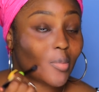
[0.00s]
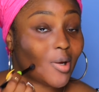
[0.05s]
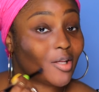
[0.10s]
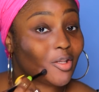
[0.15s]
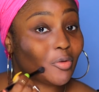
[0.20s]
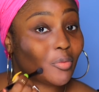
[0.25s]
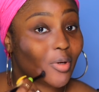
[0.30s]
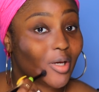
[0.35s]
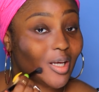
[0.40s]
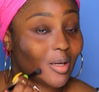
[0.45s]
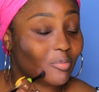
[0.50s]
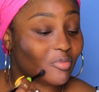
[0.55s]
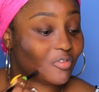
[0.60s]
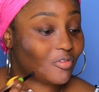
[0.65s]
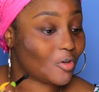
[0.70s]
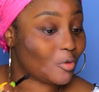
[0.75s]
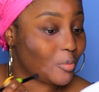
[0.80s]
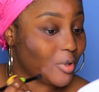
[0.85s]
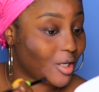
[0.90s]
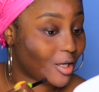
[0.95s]
By the way, I'm
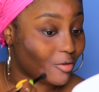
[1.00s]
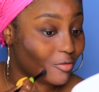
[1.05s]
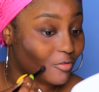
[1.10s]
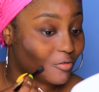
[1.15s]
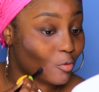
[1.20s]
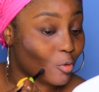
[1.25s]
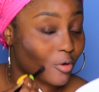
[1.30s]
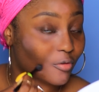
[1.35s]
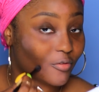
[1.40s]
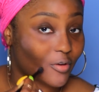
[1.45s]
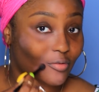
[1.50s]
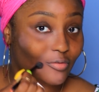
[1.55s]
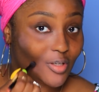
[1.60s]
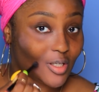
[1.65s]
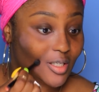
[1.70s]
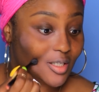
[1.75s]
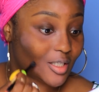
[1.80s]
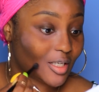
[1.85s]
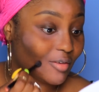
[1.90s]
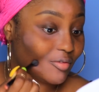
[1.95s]
filming at
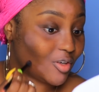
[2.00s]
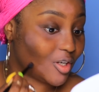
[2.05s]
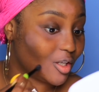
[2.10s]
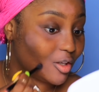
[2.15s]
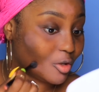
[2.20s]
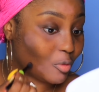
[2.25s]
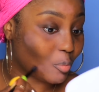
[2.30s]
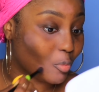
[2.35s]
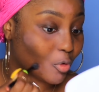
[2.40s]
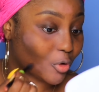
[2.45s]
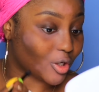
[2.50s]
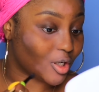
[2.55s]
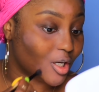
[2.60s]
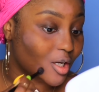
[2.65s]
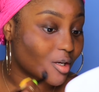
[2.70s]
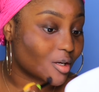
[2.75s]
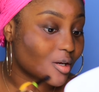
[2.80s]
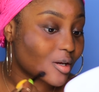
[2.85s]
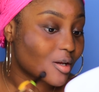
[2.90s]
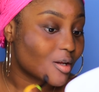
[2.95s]
4:57 in the
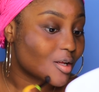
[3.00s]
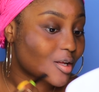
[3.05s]
morning.